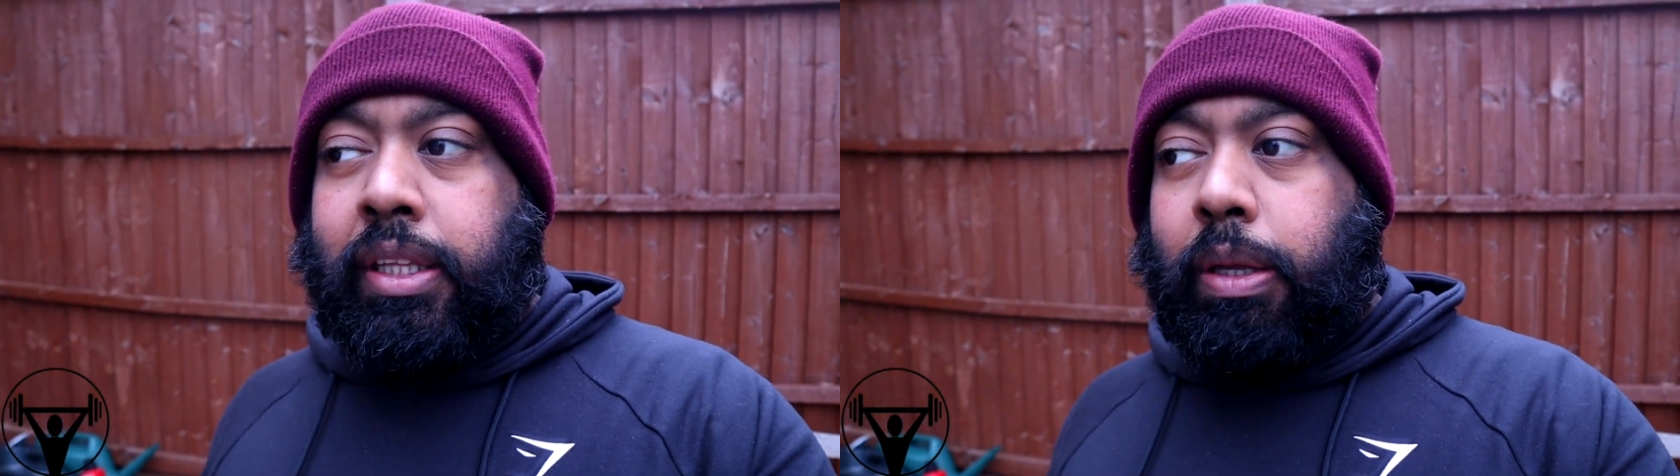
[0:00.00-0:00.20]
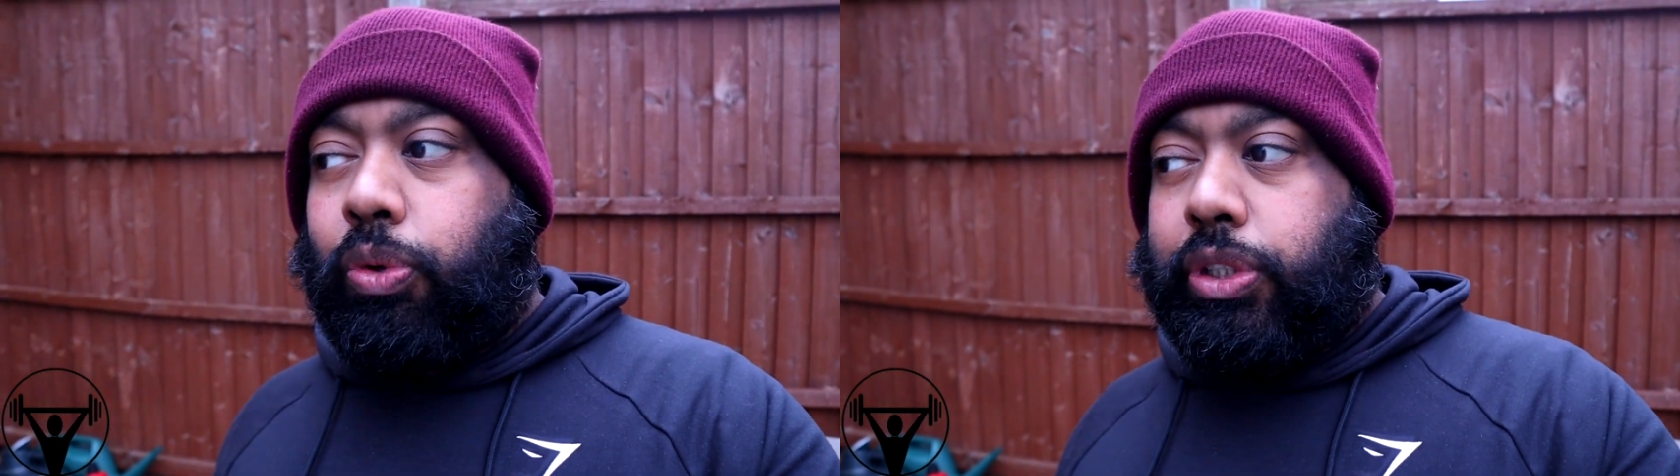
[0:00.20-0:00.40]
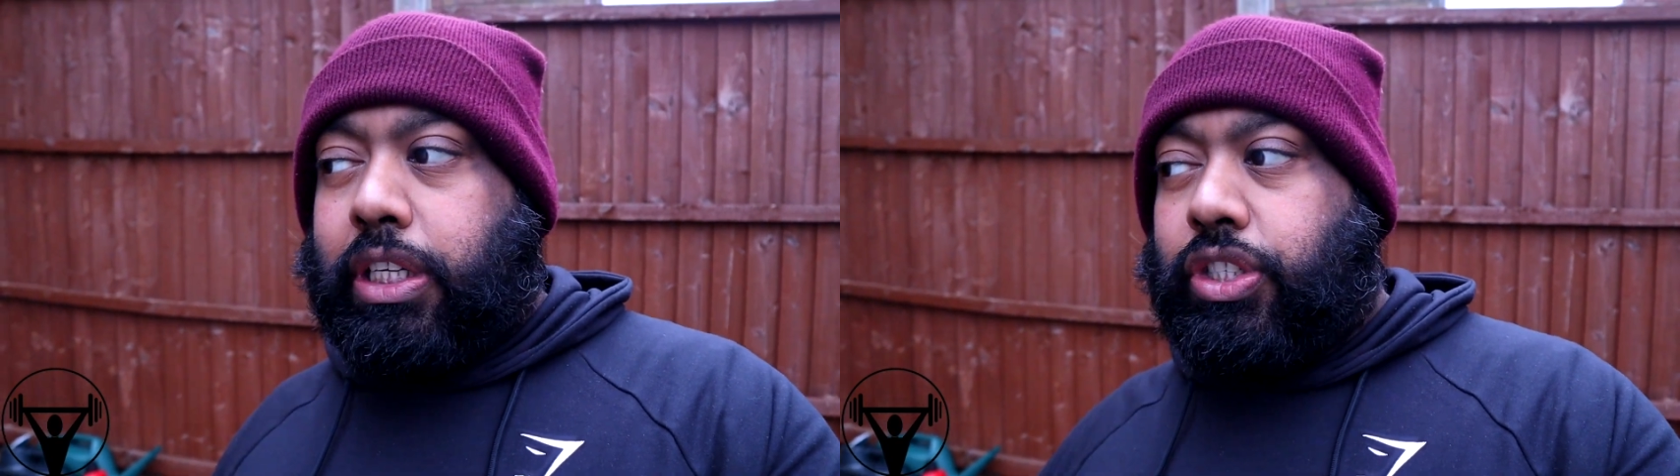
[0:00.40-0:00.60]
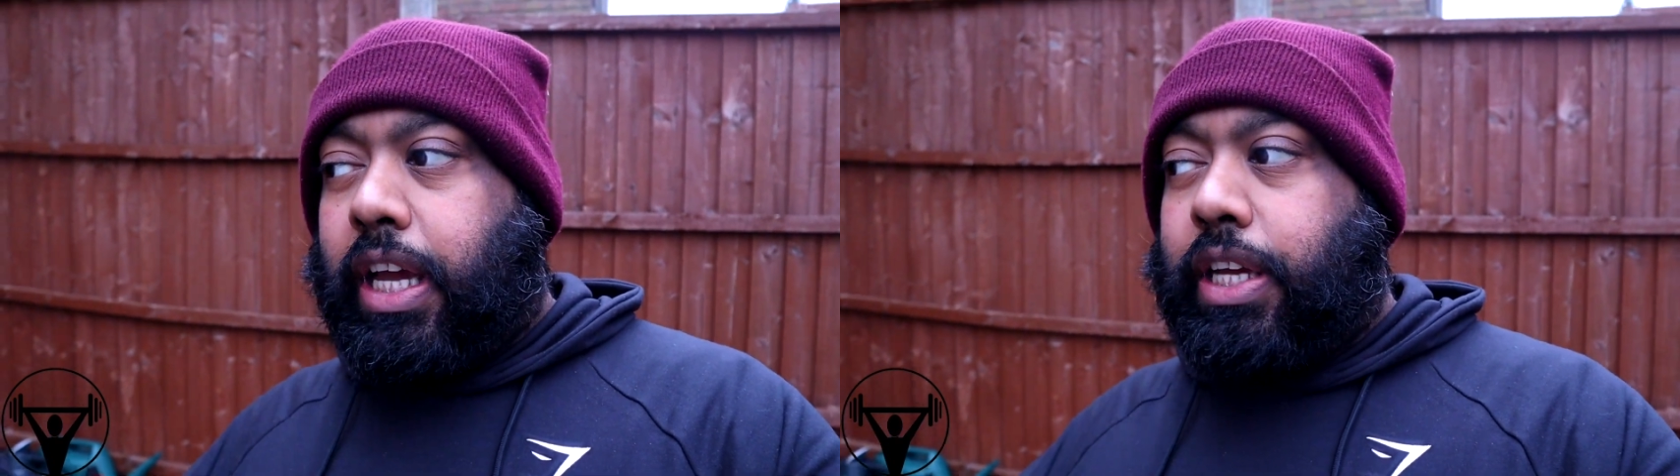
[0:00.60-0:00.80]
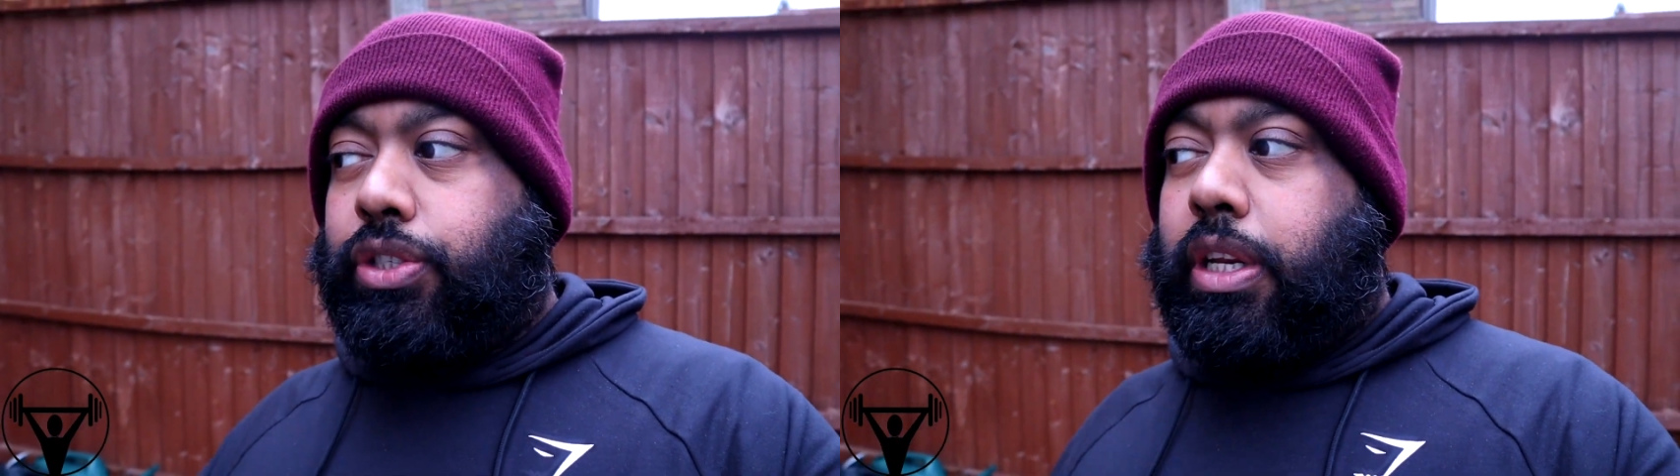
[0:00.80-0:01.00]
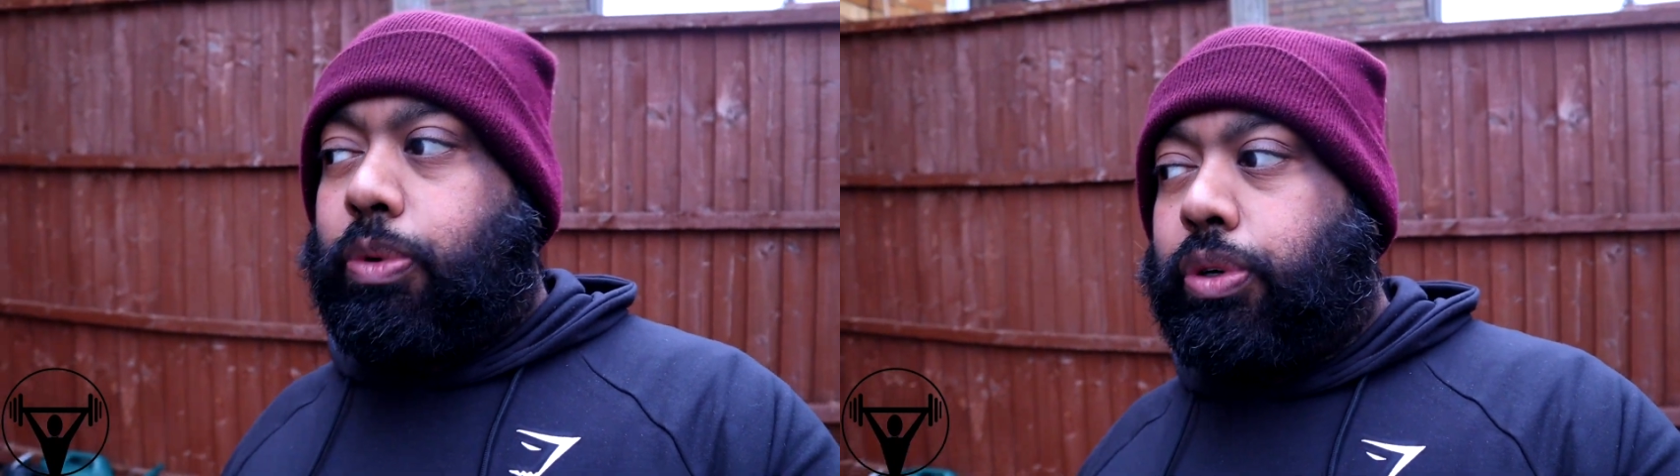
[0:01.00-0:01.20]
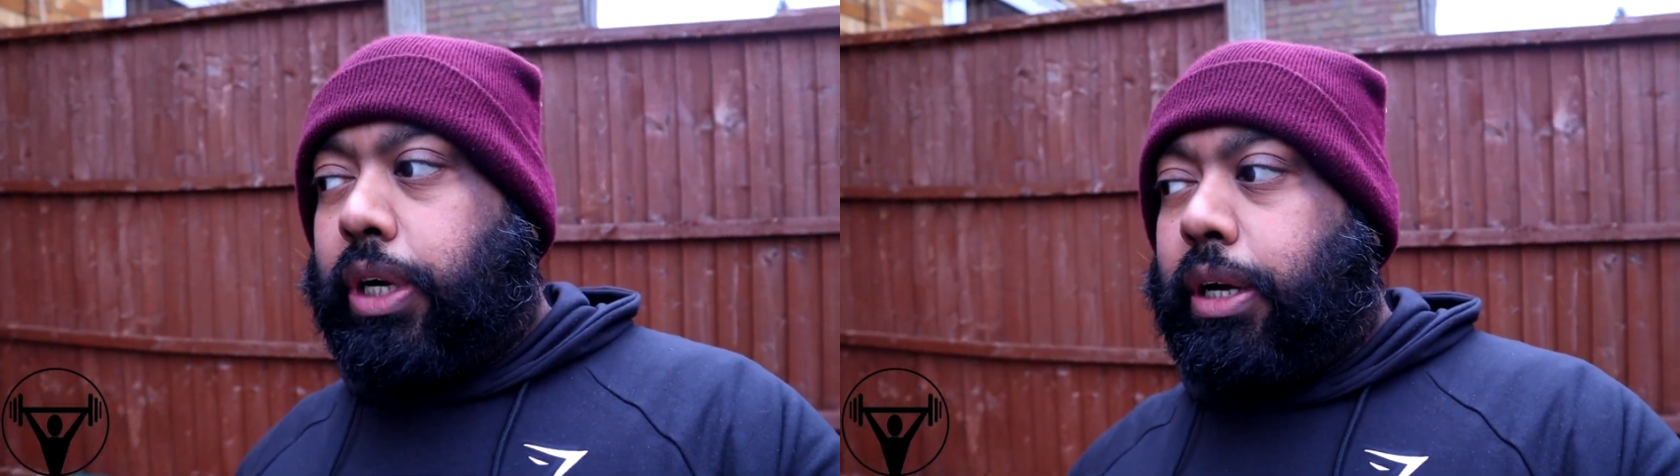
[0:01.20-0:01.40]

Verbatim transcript: Then we've got the education and we've got